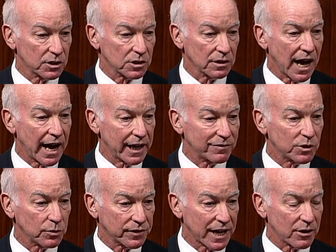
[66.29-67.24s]
in July
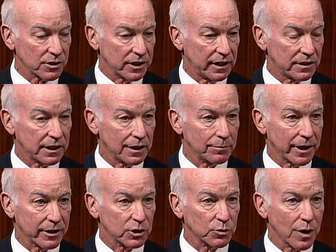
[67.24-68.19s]
of
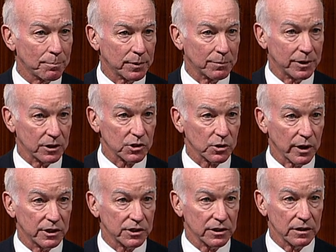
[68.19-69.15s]
2018 by the Trump
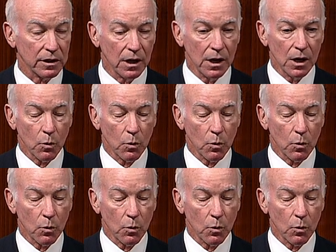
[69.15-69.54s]
administration,